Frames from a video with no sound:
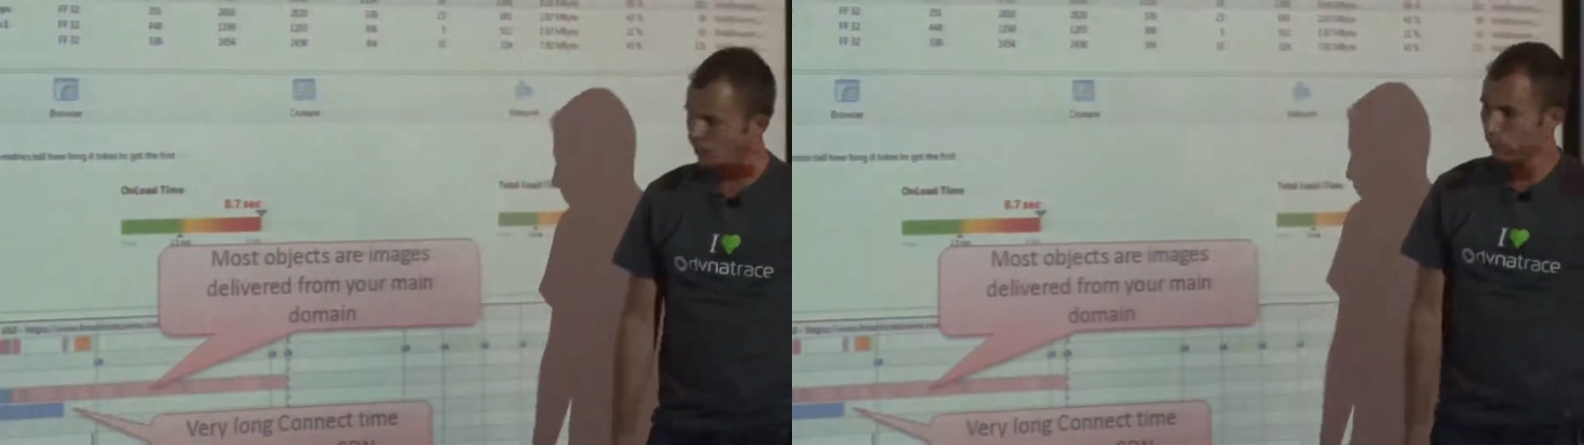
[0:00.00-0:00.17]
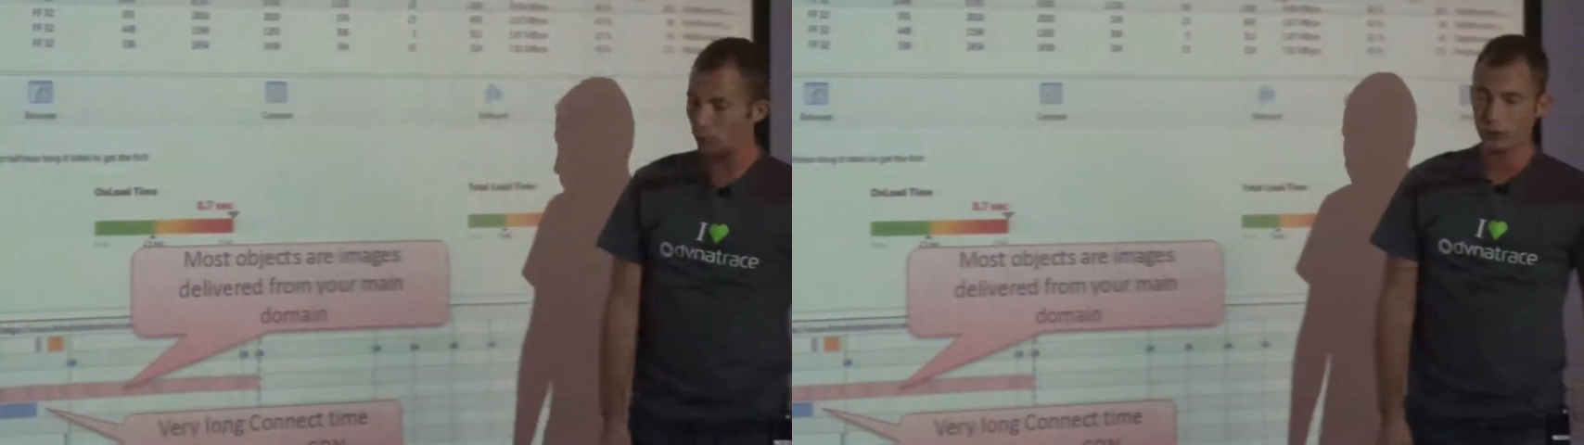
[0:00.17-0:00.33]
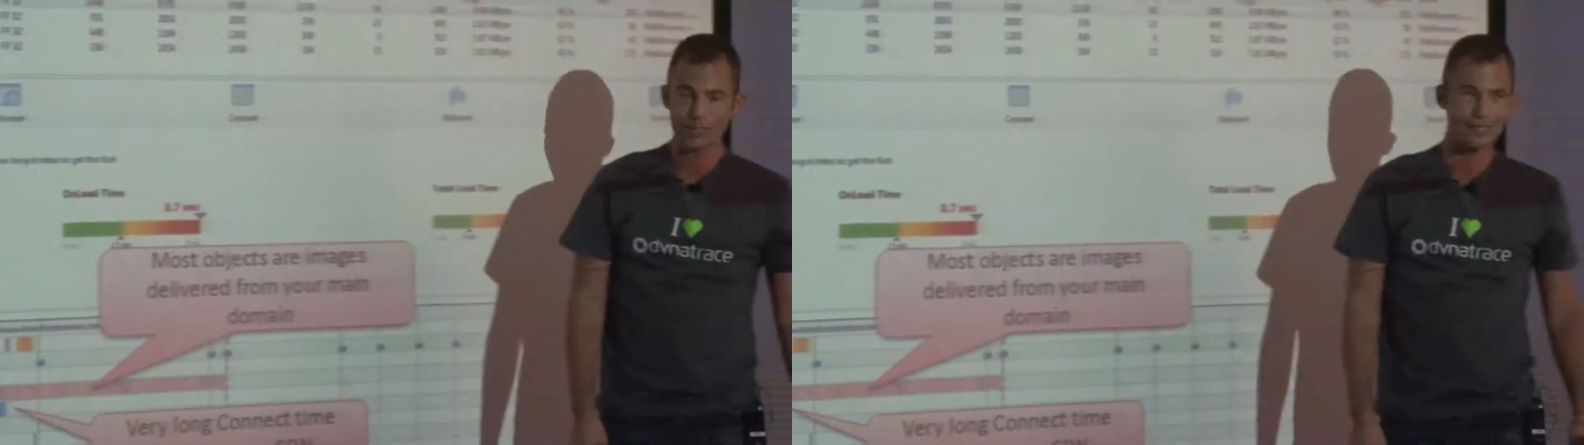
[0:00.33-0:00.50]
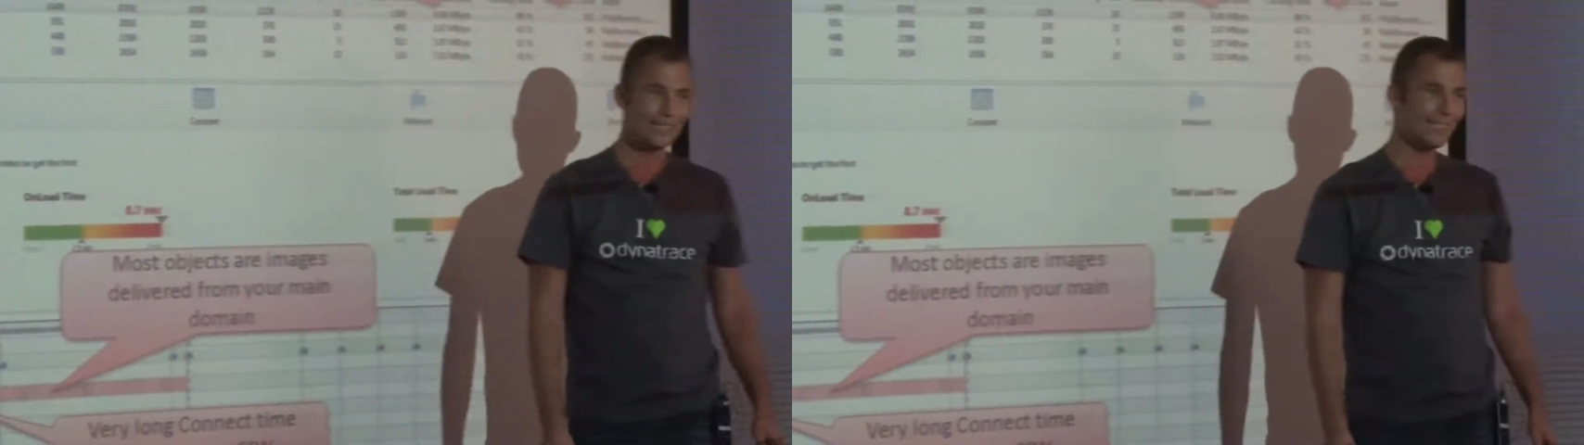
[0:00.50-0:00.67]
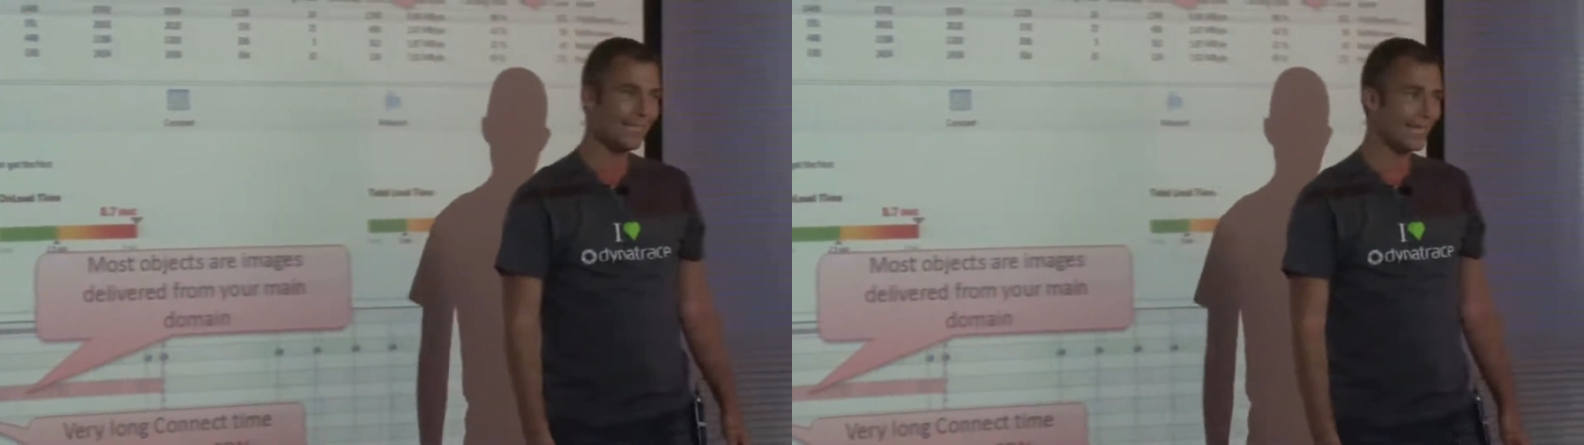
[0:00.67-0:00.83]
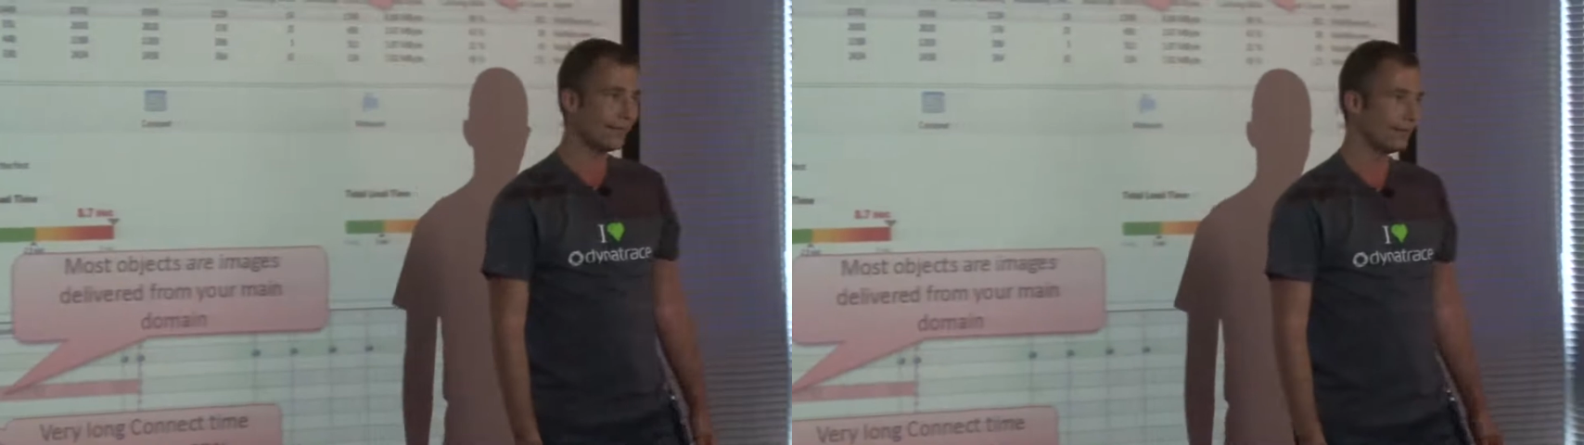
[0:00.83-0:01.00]
put on a
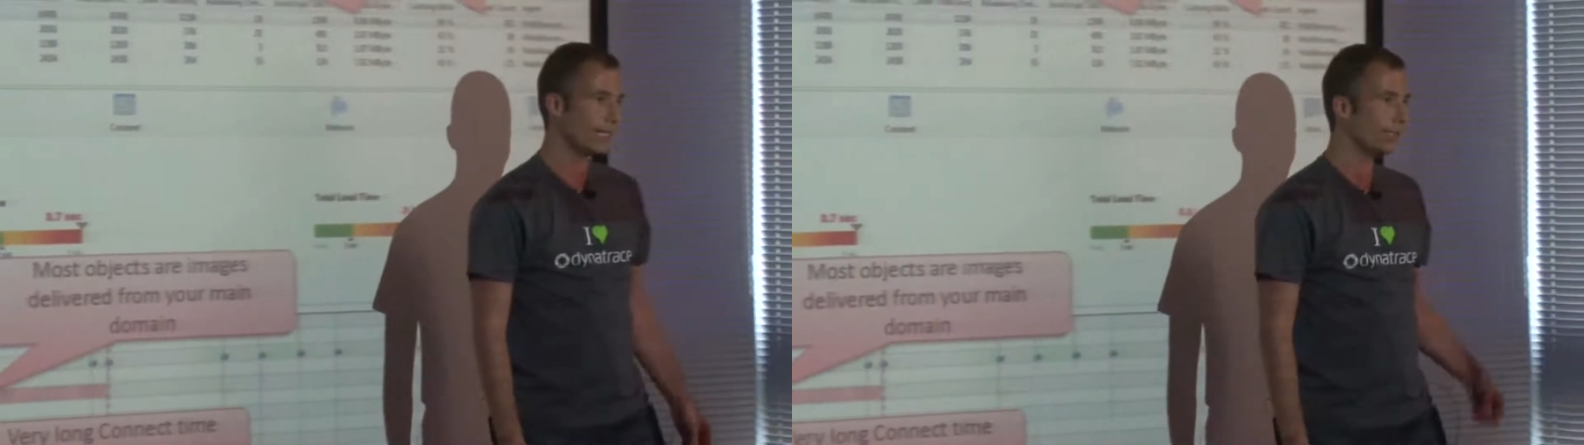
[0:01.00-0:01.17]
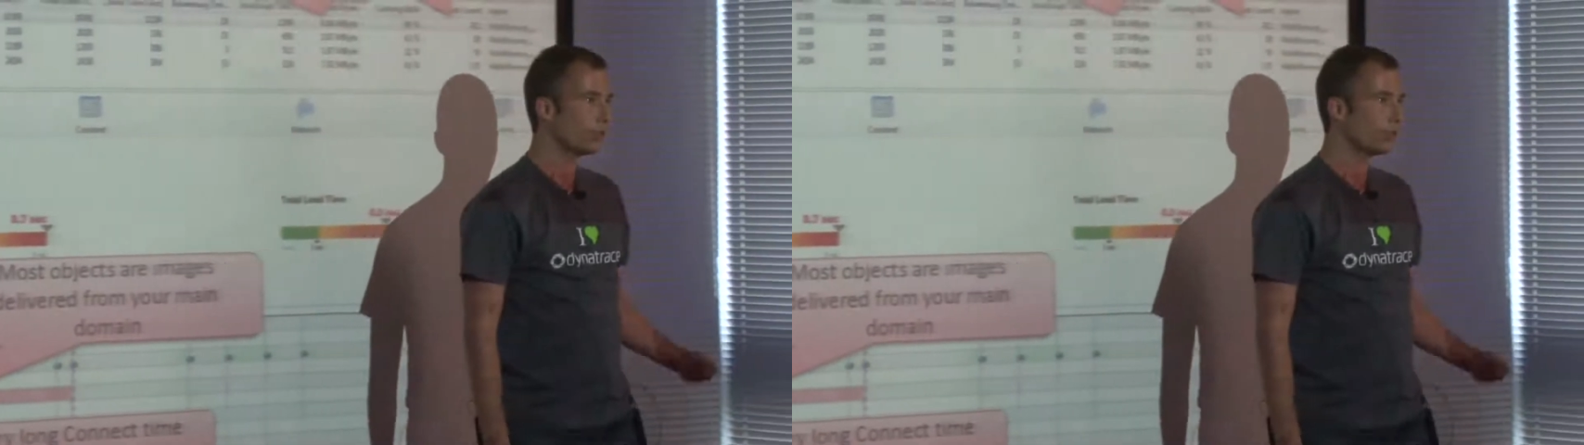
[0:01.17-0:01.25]
CDN, a